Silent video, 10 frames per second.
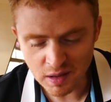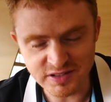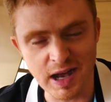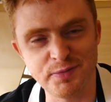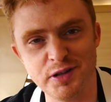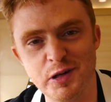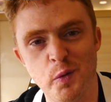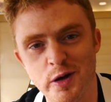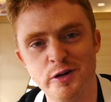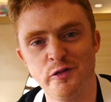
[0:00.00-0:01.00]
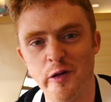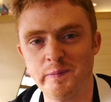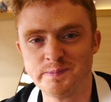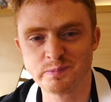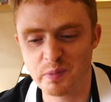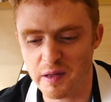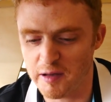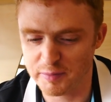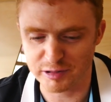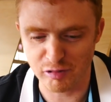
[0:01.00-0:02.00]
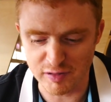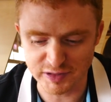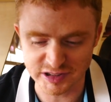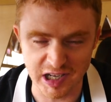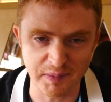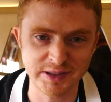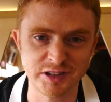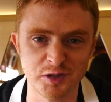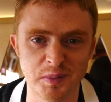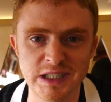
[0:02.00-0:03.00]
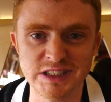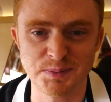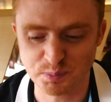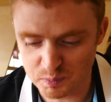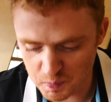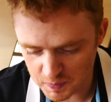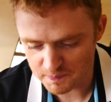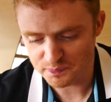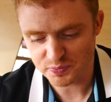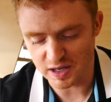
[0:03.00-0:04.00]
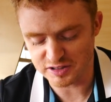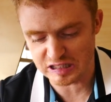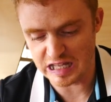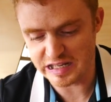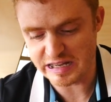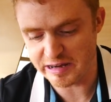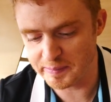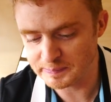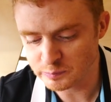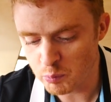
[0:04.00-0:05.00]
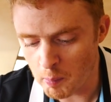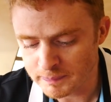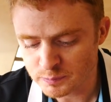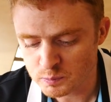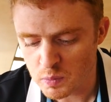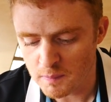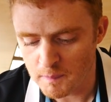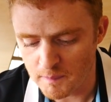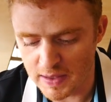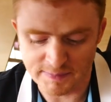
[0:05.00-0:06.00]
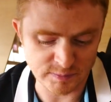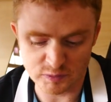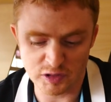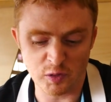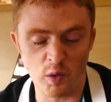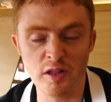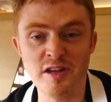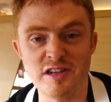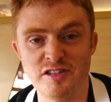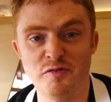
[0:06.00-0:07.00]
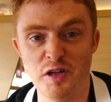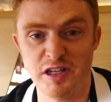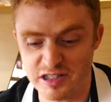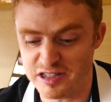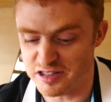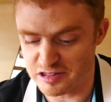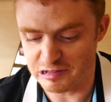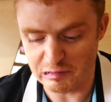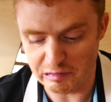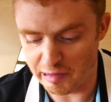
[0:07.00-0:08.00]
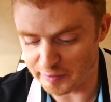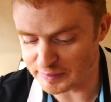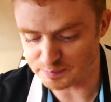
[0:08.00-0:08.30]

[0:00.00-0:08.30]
It's absolutely wonderful. I've been craving salmon so much, and to get it here. And the quality is really decent too, like